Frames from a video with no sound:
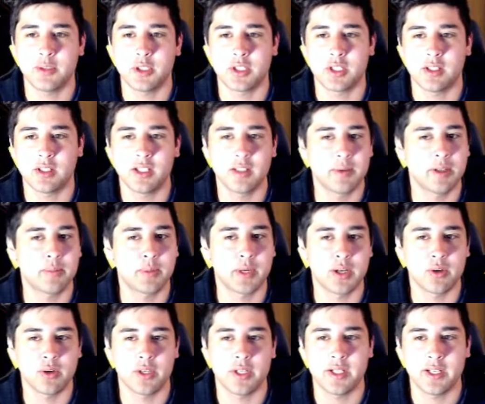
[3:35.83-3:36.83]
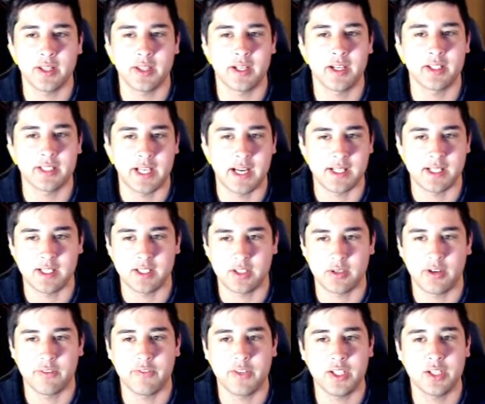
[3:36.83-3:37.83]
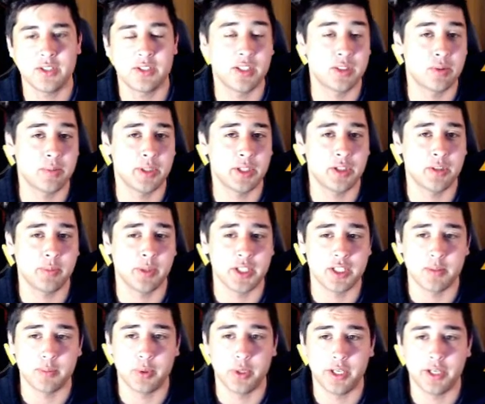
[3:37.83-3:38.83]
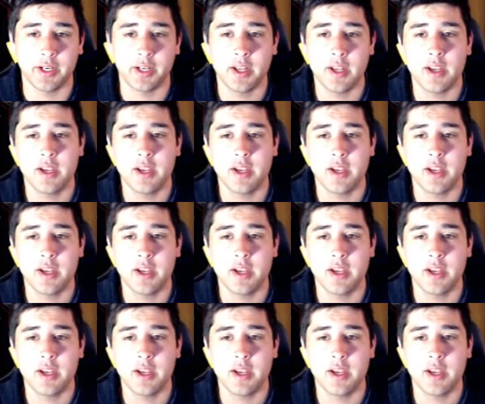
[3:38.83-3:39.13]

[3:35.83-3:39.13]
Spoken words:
Just a little bit of priority, nothing else has it, so I figured this would be a good place to put it.